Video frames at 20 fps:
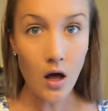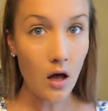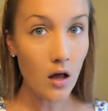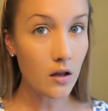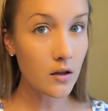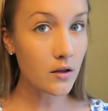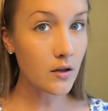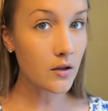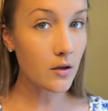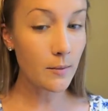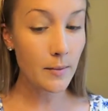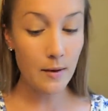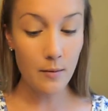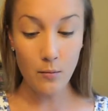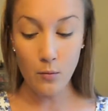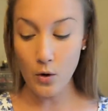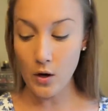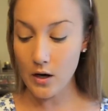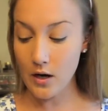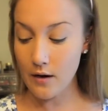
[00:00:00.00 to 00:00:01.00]
a little bit
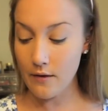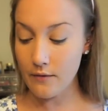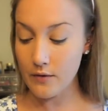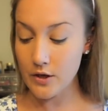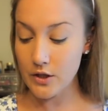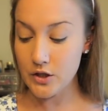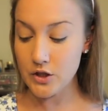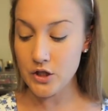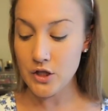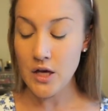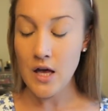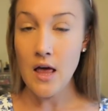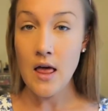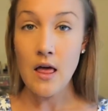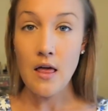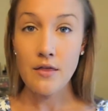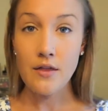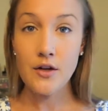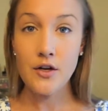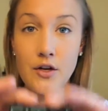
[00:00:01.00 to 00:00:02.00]
more coverage.
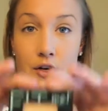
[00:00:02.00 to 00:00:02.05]
Then